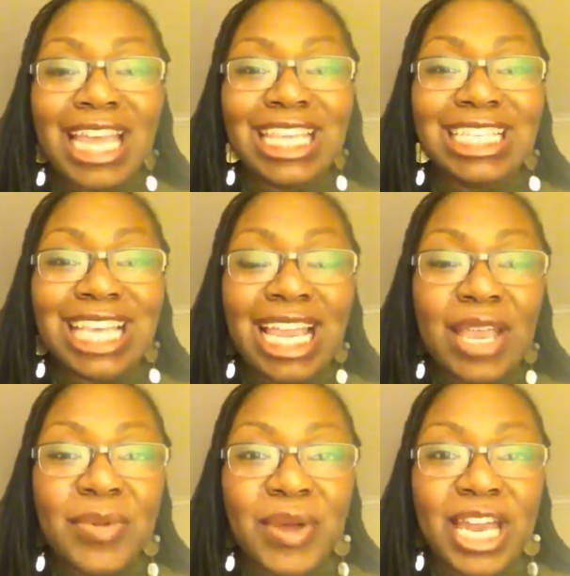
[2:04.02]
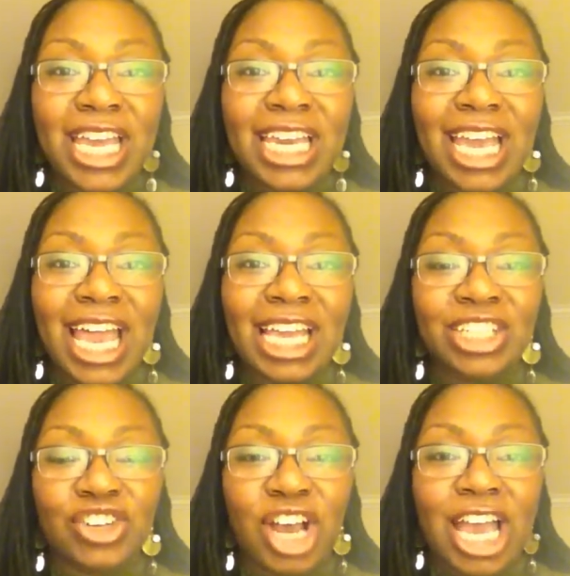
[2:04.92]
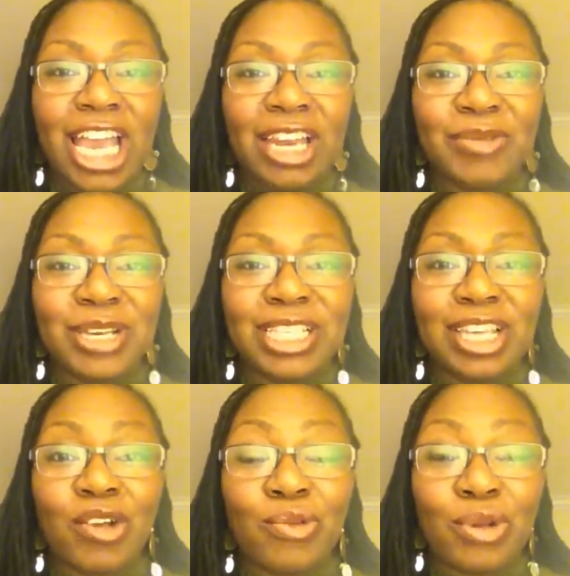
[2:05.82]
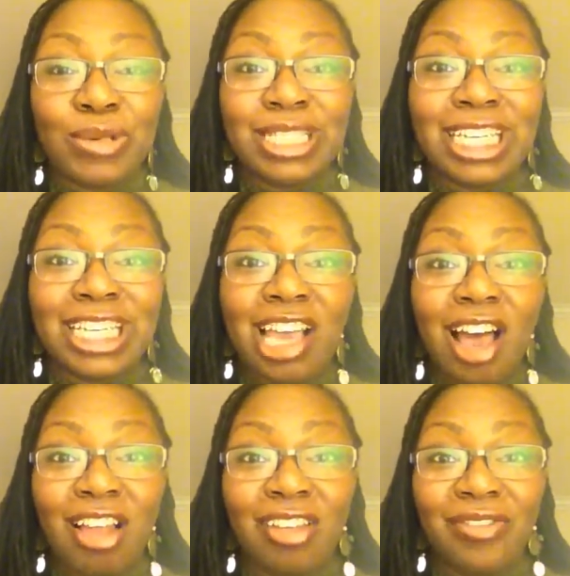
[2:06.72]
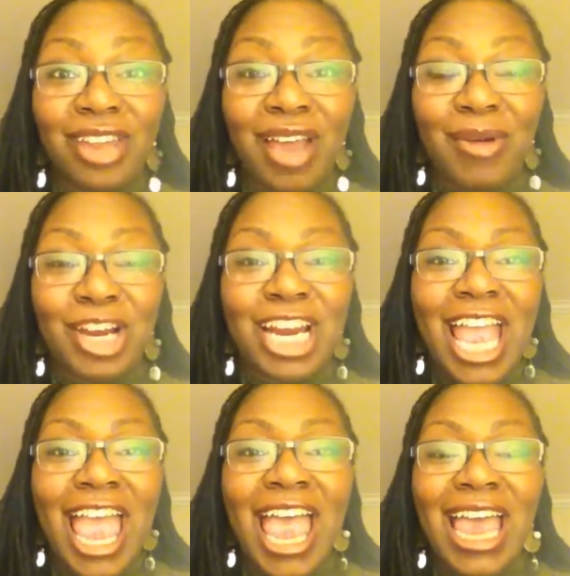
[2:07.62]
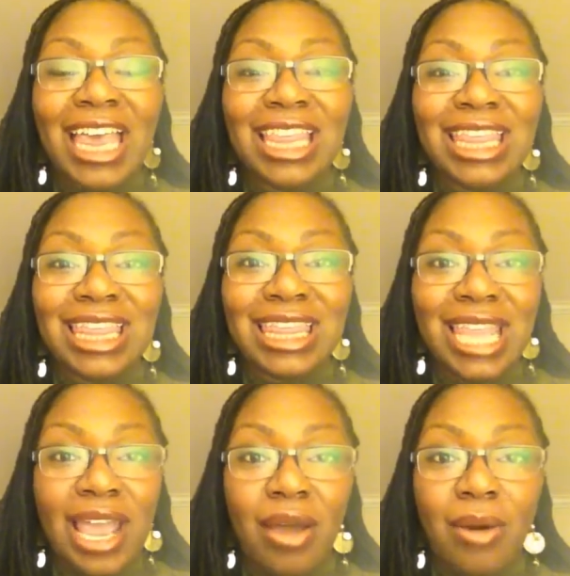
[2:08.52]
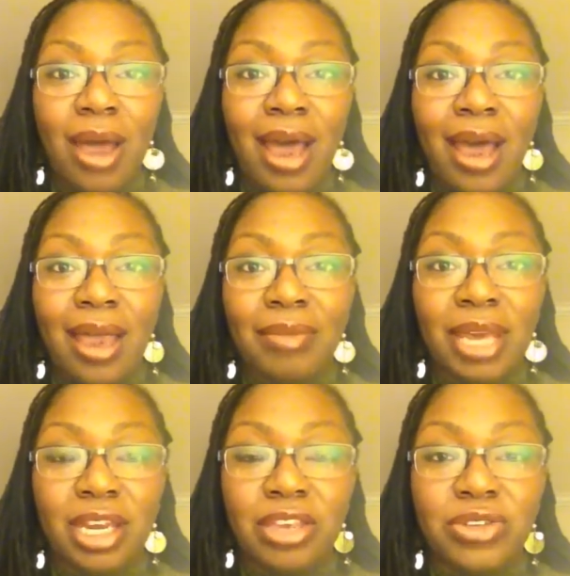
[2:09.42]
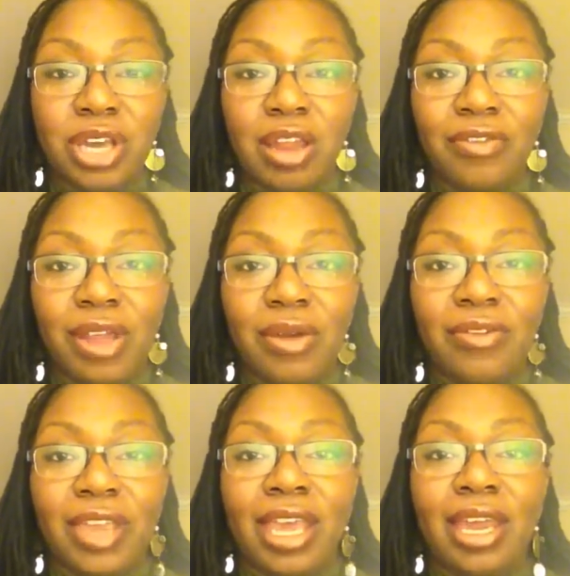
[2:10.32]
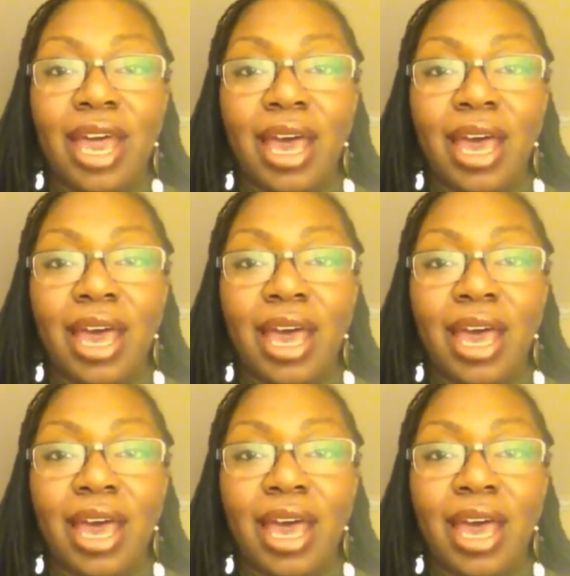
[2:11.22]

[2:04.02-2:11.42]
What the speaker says: The second one I tried was the roasted cauliflower. Now, I'm not a huge cauliflower fan.